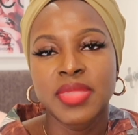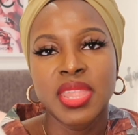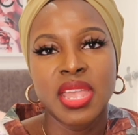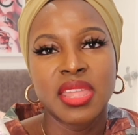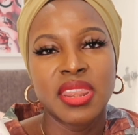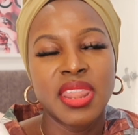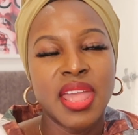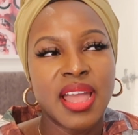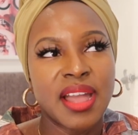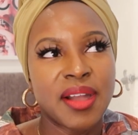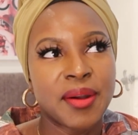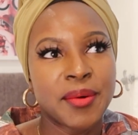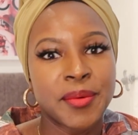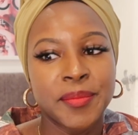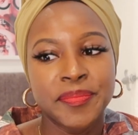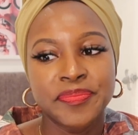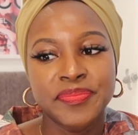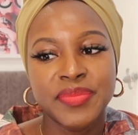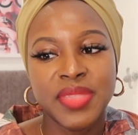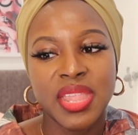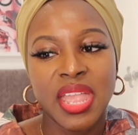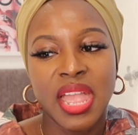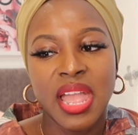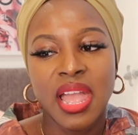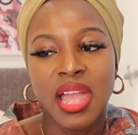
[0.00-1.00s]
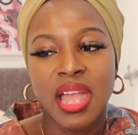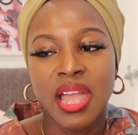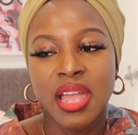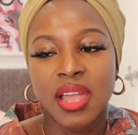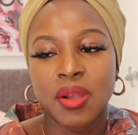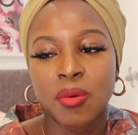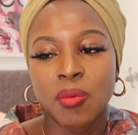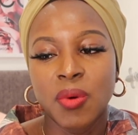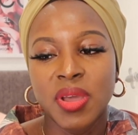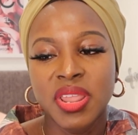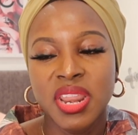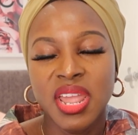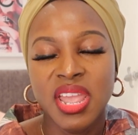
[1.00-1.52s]
Now
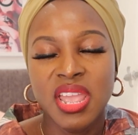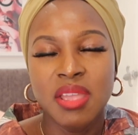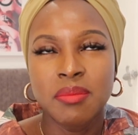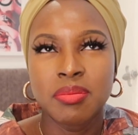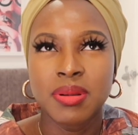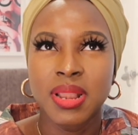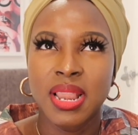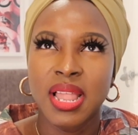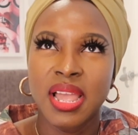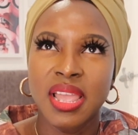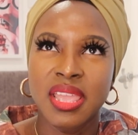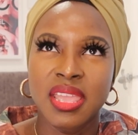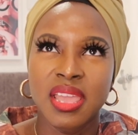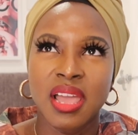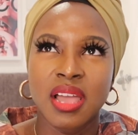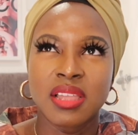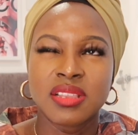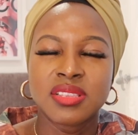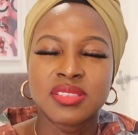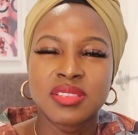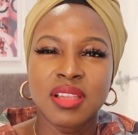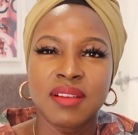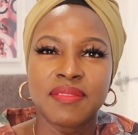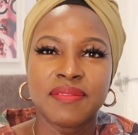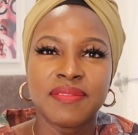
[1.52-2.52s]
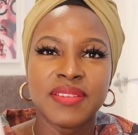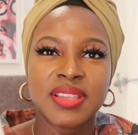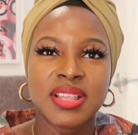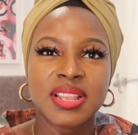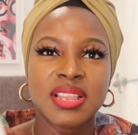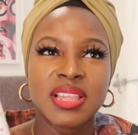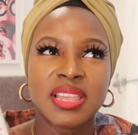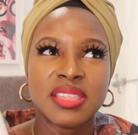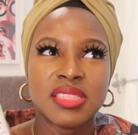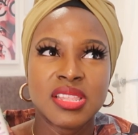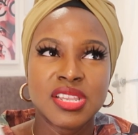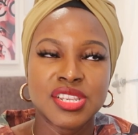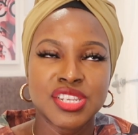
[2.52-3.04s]
when I apply it, I feel
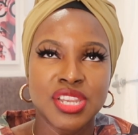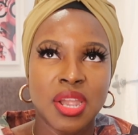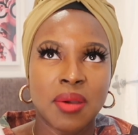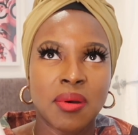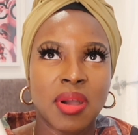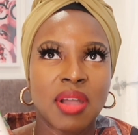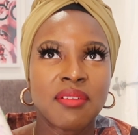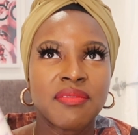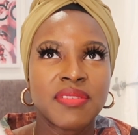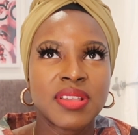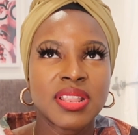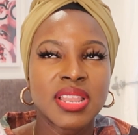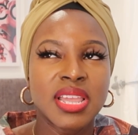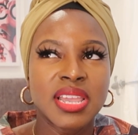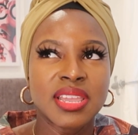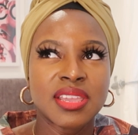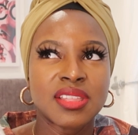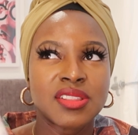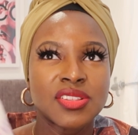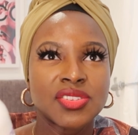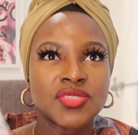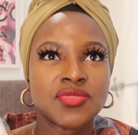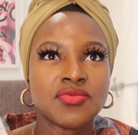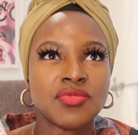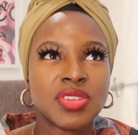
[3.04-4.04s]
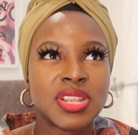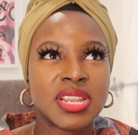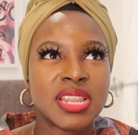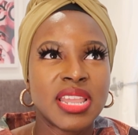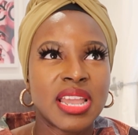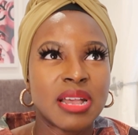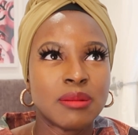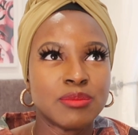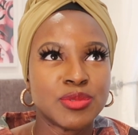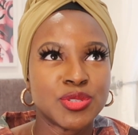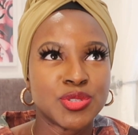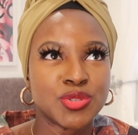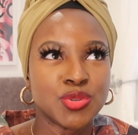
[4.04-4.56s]
in the shower, I feel like it doesn't really
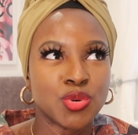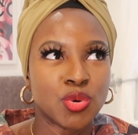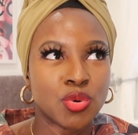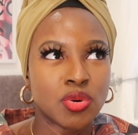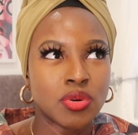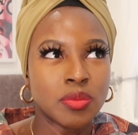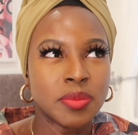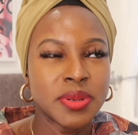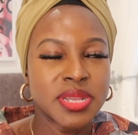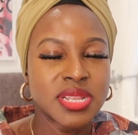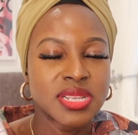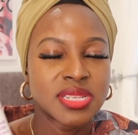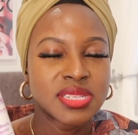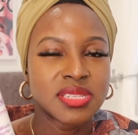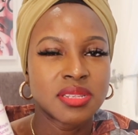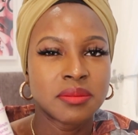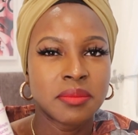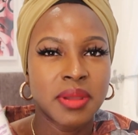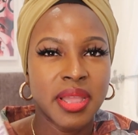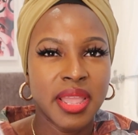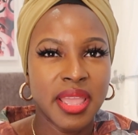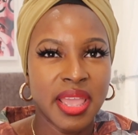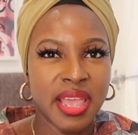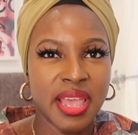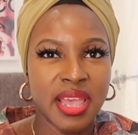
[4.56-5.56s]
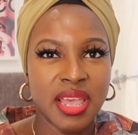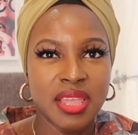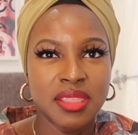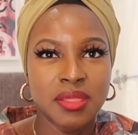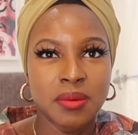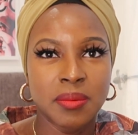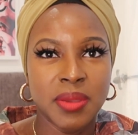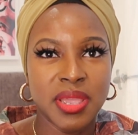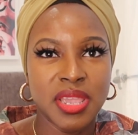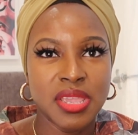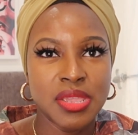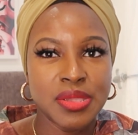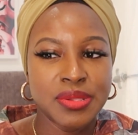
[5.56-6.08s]
absorb into my hair the
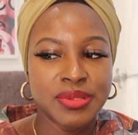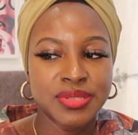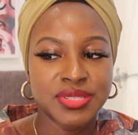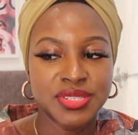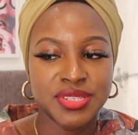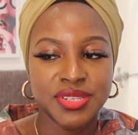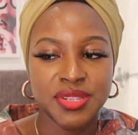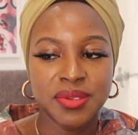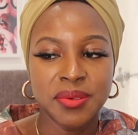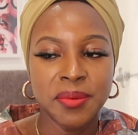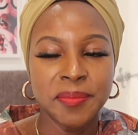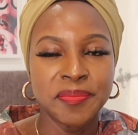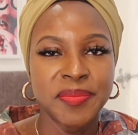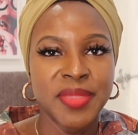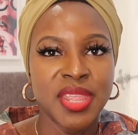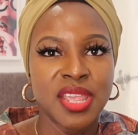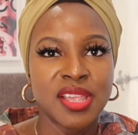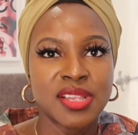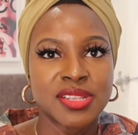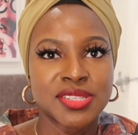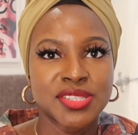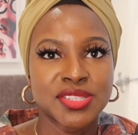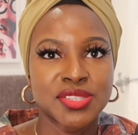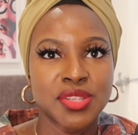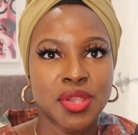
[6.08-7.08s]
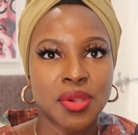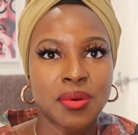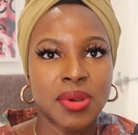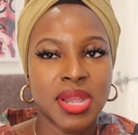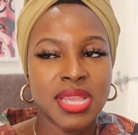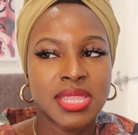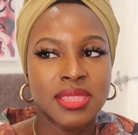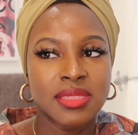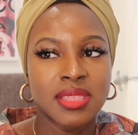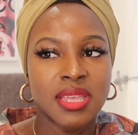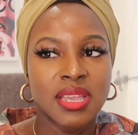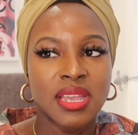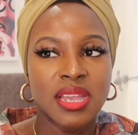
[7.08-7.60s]
way it used to, so I
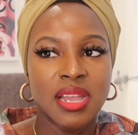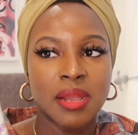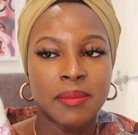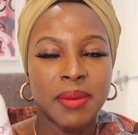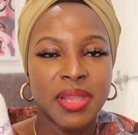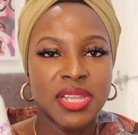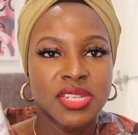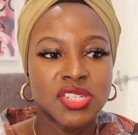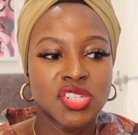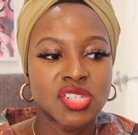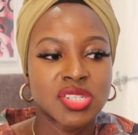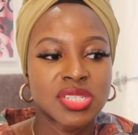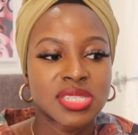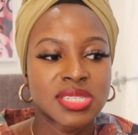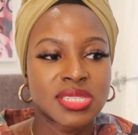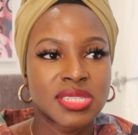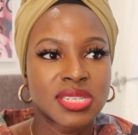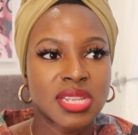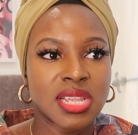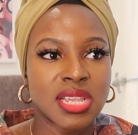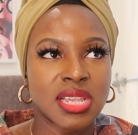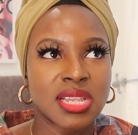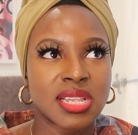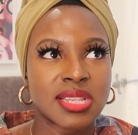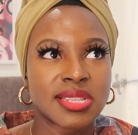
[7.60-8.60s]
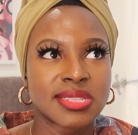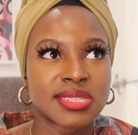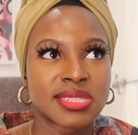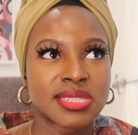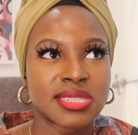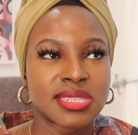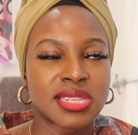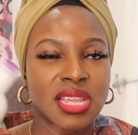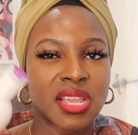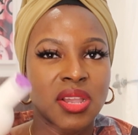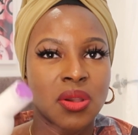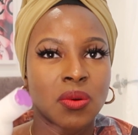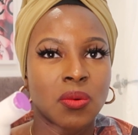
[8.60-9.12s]
think I might just
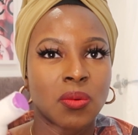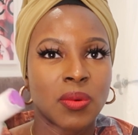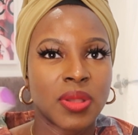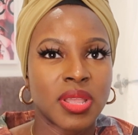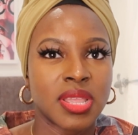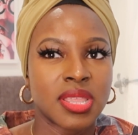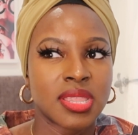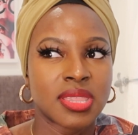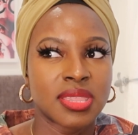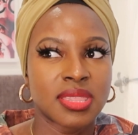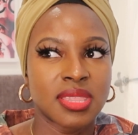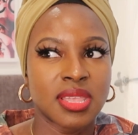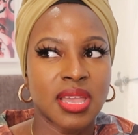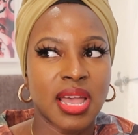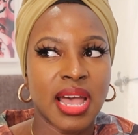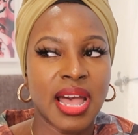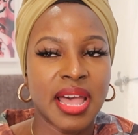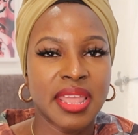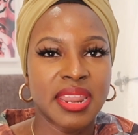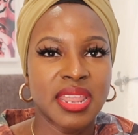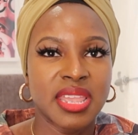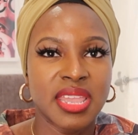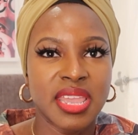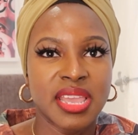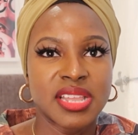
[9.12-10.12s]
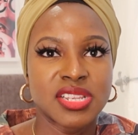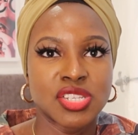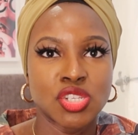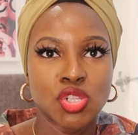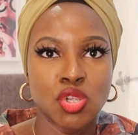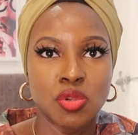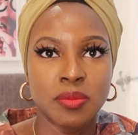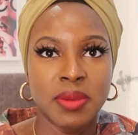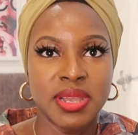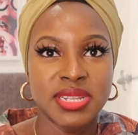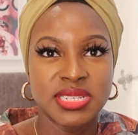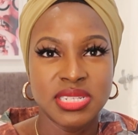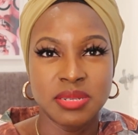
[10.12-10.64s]
stick with adding it
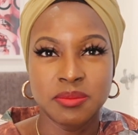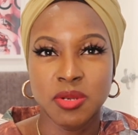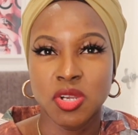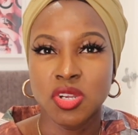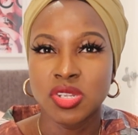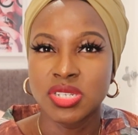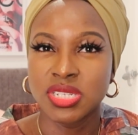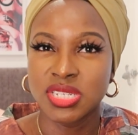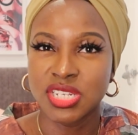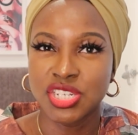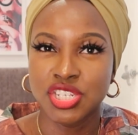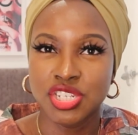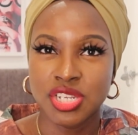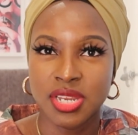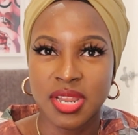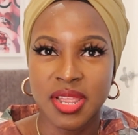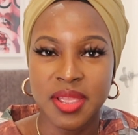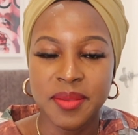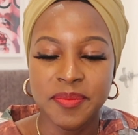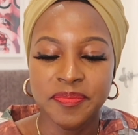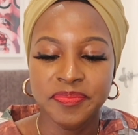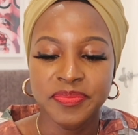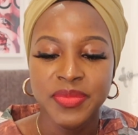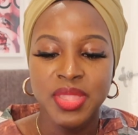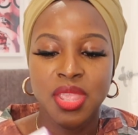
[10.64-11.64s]
to my deep conditioner,